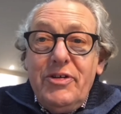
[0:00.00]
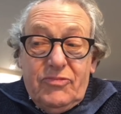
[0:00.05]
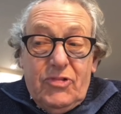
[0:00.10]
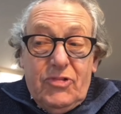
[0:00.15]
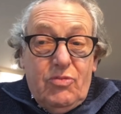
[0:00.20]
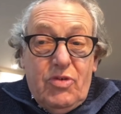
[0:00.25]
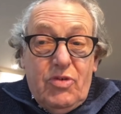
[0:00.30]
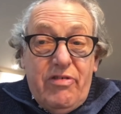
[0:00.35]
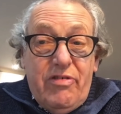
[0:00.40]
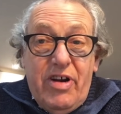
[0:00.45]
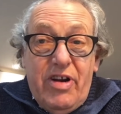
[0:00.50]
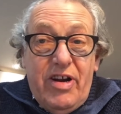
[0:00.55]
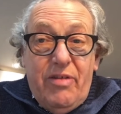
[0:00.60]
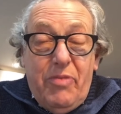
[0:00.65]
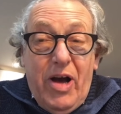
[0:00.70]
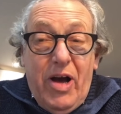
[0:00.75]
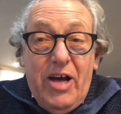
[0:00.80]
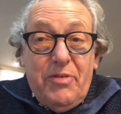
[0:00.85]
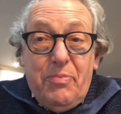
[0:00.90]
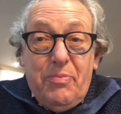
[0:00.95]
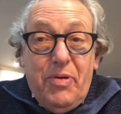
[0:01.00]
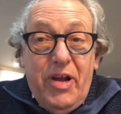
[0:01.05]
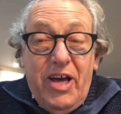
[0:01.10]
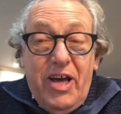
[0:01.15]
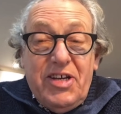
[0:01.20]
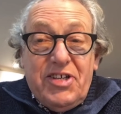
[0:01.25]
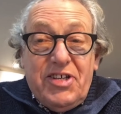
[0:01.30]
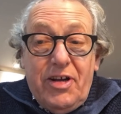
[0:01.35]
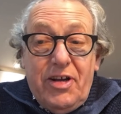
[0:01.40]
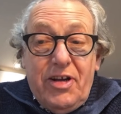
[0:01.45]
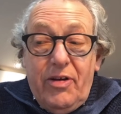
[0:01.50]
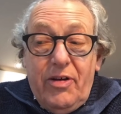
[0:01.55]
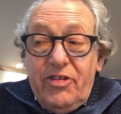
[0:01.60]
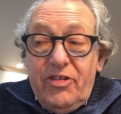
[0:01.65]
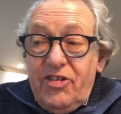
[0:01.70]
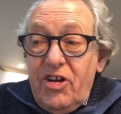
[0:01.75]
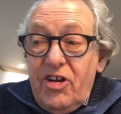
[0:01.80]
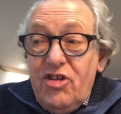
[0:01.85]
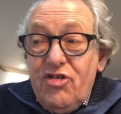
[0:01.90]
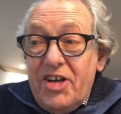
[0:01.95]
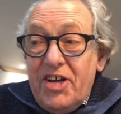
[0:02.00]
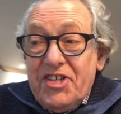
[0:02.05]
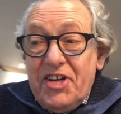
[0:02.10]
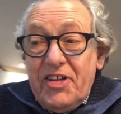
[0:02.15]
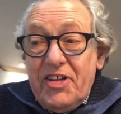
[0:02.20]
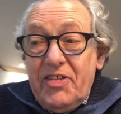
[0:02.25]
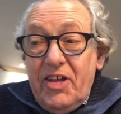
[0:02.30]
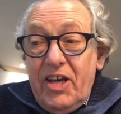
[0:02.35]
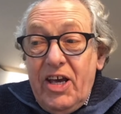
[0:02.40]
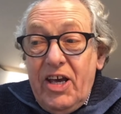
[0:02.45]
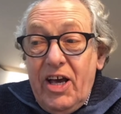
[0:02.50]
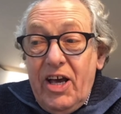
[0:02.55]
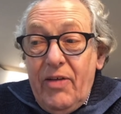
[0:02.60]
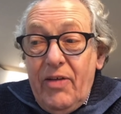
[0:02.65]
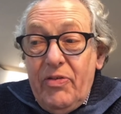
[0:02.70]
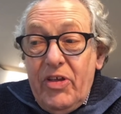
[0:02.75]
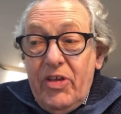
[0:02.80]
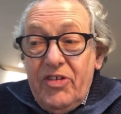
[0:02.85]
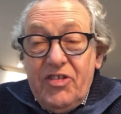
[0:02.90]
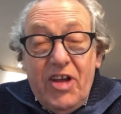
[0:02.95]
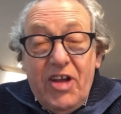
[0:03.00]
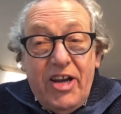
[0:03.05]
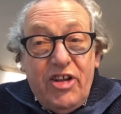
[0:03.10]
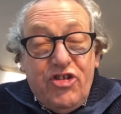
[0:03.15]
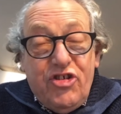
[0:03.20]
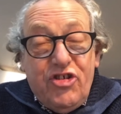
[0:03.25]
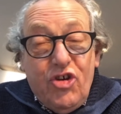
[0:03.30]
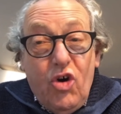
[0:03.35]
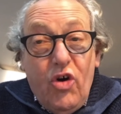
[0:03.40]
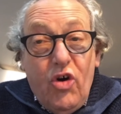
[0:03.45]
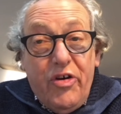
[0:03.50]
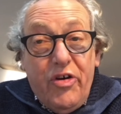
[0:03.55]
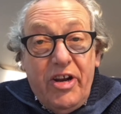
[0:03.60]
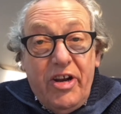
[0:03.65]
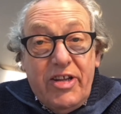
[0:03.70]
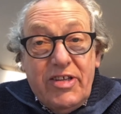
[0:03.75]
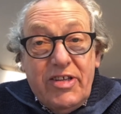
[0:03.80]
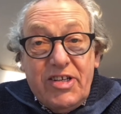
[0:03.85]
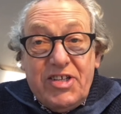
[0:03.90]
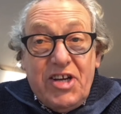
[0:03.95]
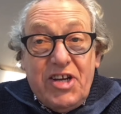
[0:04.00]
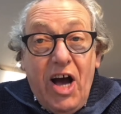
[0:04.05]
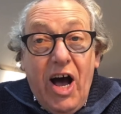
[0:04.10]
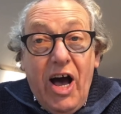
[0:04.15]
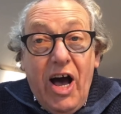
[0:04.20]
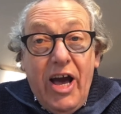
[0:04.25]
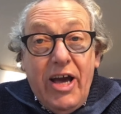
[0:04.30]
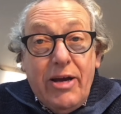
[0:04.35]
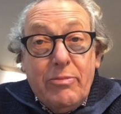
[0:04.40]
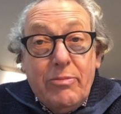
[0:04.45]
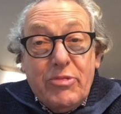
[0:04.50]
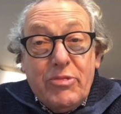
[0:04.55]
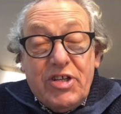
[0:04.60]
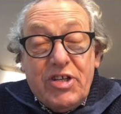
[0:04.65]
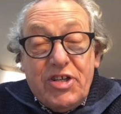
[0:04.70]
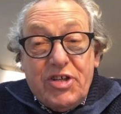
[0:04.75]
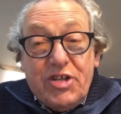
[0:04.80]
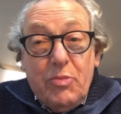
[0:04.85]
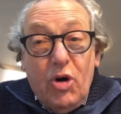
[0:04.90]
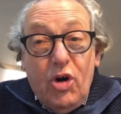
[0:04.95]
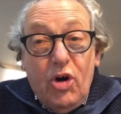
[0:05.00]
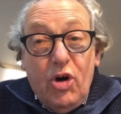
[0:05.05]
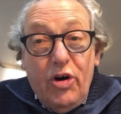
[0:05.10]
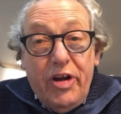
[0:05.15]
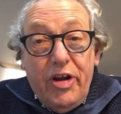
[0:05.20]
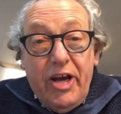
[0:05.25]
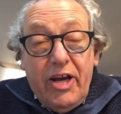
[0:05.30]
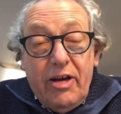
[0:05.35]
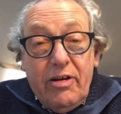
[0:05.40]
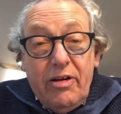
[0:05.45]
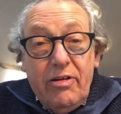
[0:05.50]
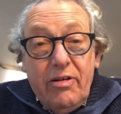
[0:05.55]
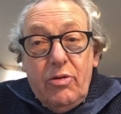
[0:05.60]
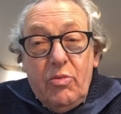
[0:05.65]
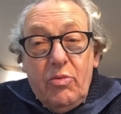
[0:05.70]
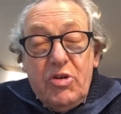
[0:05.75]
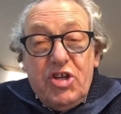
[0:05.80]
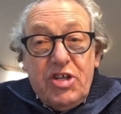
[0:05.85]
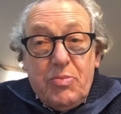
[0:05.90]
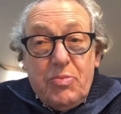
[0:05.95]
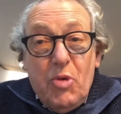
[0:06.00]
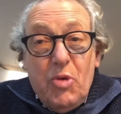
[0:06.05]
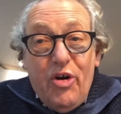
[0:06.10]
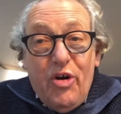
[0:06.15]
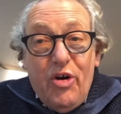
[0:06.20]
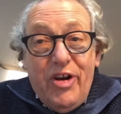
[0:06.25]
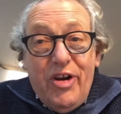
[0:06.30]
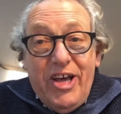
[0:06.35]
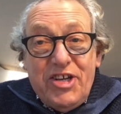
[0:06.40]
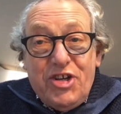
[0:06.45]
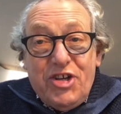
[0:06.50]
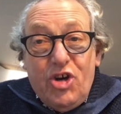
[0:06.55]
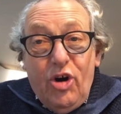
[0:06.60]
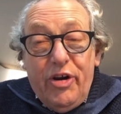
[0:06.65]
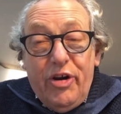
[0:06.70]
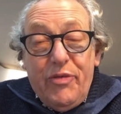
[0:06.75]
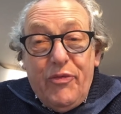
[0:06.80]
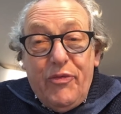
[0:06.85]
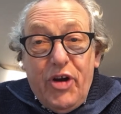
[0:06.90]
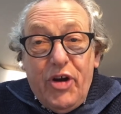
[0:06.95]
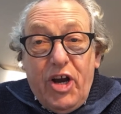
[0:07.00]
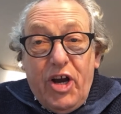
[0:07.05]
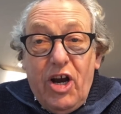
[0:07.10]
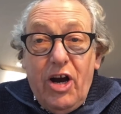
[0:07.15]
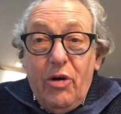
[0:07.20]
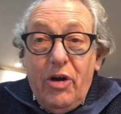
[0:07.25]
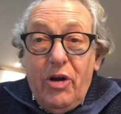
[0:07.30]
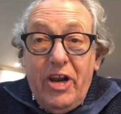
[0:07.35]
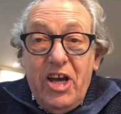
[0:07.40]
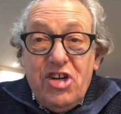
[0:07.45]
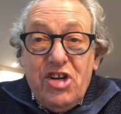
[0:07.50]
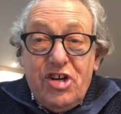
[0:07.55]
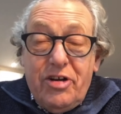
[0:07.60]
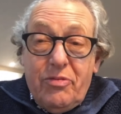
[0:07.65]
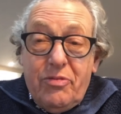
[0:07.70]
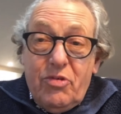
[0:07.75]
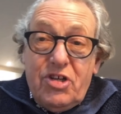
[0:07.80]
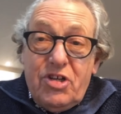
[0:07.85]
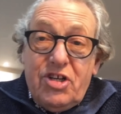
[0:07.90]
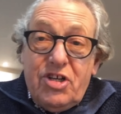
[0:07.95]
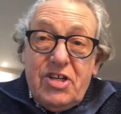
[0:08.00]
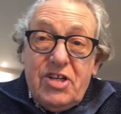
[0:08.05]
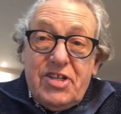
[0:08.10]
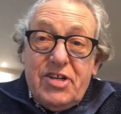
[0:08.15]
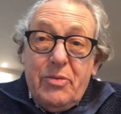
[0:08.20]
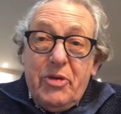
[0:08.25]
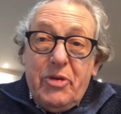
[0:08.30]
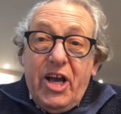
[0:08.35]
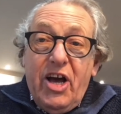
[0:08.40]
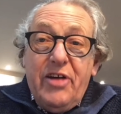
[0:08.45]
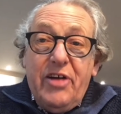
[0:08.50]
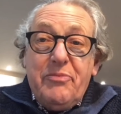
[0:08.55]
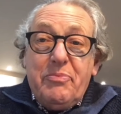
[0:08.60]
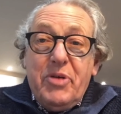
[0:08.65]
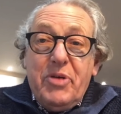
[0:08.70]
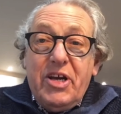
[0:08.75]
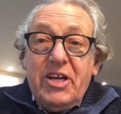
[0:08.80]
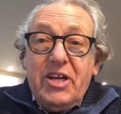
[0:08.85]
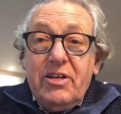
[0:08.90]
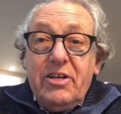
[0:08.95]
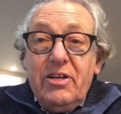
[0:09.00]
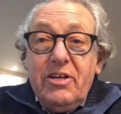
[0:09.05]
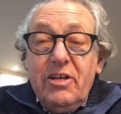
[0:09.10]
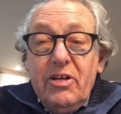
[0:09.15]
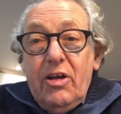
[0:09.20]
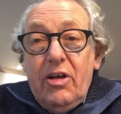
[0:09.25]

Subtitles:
We're in a bad place. It's interesting, there's an editorial in the Times this morning, which is more or less calling for a coalition, which is something I've been